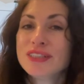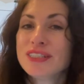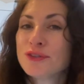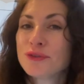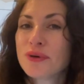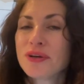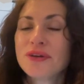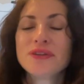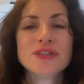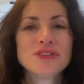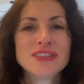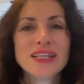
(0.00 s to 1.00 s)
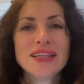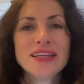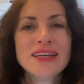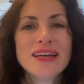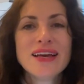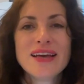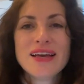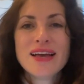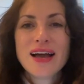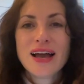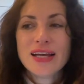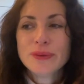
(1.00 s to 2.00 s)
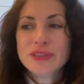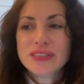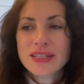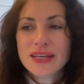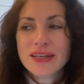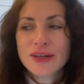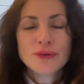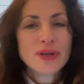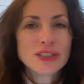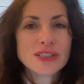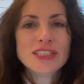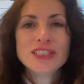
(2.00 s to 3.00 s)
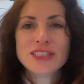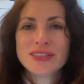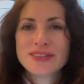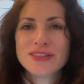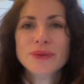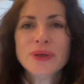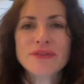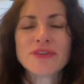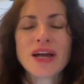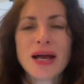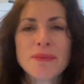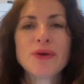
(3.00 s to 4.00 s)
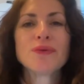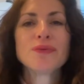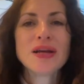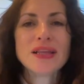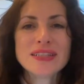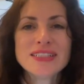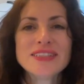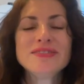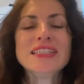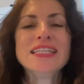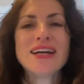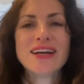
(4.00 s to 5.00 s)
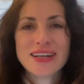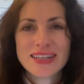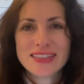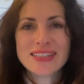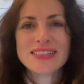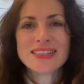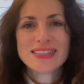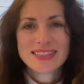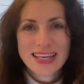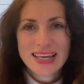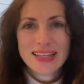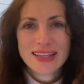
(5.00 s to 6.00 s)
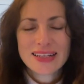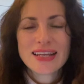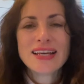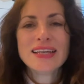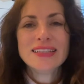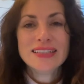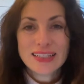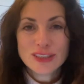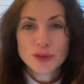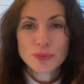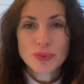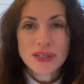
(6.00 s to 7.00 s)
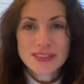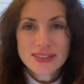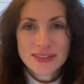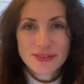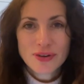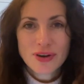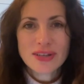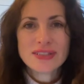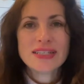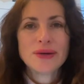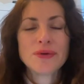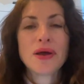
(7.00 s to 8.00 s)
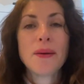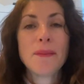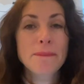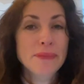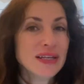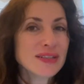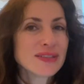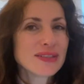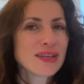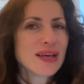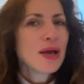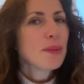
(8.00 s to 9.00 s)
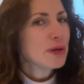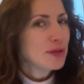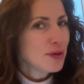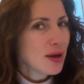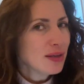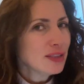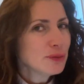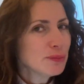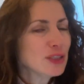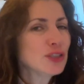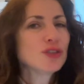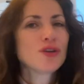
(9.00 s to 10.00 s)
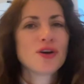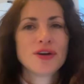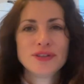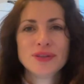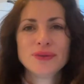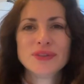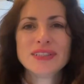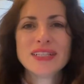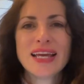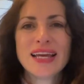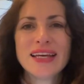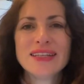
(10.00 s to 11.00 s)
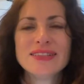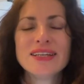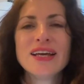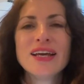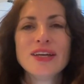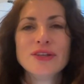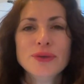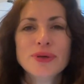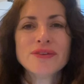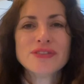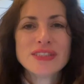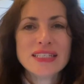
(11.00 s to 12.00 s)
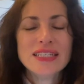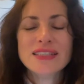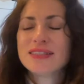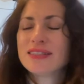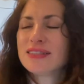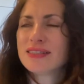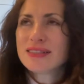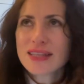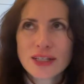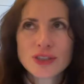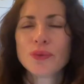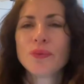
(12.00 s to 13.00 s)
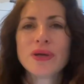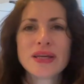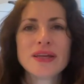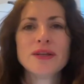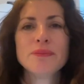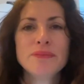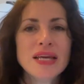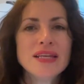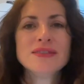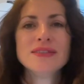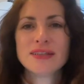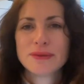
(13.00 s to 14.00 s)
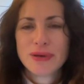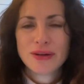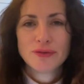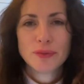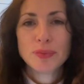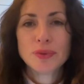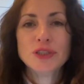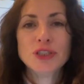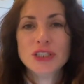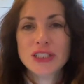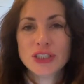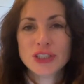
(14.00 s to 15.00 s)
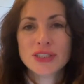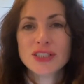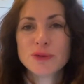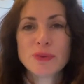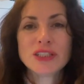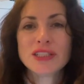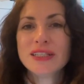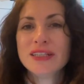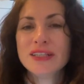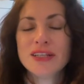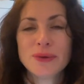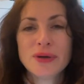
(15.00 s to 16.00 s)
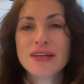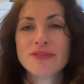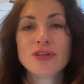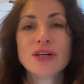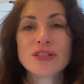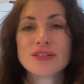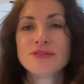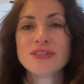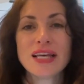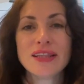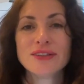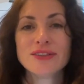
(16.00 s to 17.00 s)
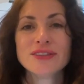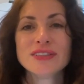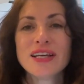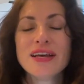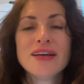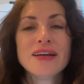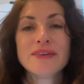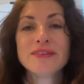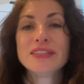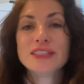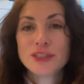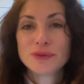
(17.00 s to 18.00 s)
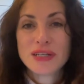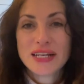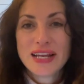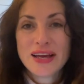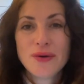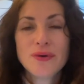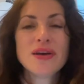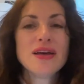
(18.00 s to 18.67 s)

in Toronto that you're selling, I would say congratulations. You have come out relatively unscathed. Yes, prices have gone down a bit, but not as much as condos. And you have seen such a wicked, amazing amount of appreciation, especially, I have lots of sellers. I have a listing right now,